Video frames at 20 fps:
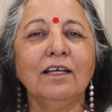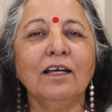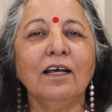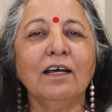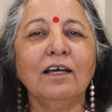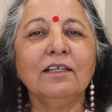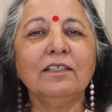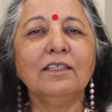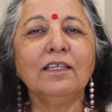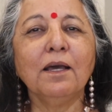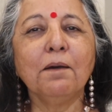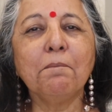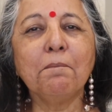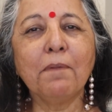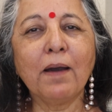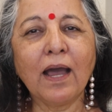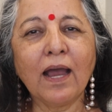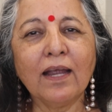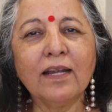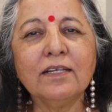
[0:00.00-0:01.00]
uh, the
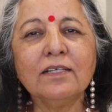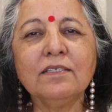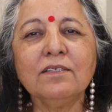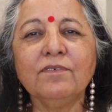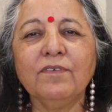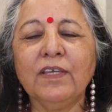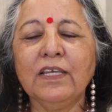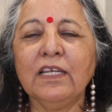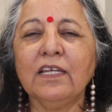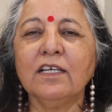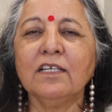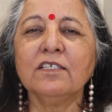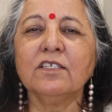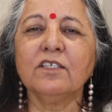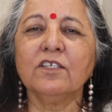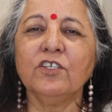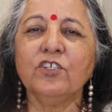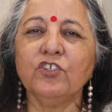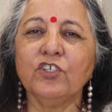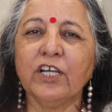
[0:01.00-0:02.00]
Mars-Venus
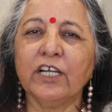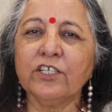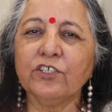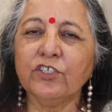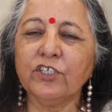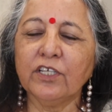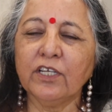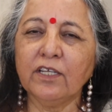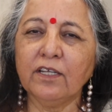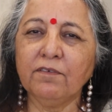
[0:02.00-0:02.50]
conjunction